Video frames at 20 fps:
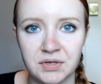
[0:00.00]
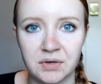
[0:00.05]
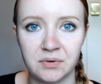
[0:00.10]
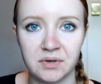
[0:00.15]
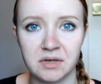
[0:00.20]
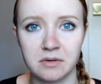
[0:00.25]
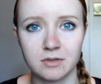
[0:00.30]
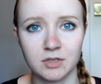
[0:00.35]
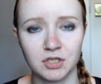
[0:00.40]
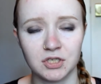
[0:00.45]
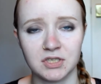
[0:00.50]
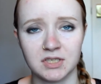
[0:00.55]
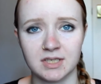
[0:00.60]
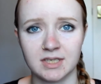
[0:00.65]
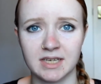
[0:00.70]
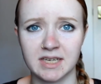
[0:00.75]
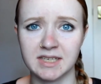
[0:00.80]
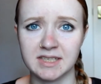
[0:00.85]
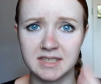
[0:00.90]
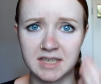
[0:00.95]
so it was just
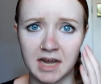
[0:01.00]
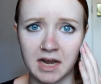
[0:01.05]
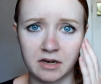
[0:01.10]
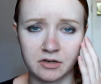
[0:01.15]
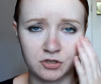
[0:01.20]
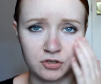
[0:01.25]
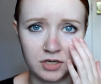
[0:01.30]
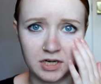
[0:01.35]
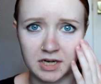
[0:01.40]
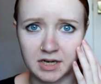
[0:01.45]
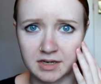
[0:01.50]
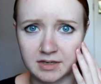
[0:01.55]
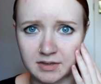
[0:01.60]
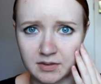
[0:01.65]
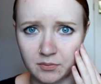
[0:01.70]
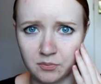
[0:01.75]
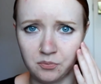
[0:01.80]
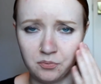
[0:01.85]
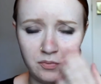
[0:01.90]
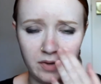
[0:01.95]

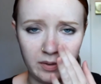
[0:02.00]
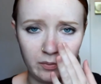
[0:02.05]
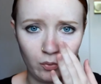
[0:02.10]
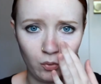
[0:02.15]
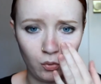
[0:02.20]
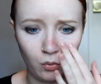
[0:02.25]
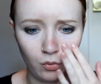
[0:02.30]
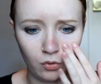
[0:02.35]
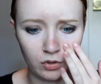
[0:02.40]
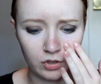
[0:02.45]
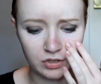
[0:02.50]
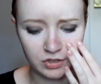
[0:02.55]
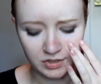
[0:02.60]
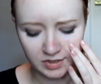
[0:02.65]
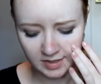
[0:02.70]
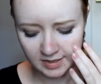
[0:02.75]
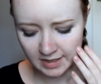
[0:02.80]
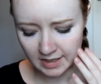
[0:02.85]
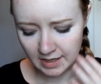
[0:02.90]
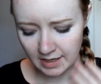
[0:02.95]
exaggerating my
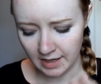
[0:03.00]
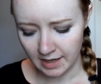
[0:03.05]
pores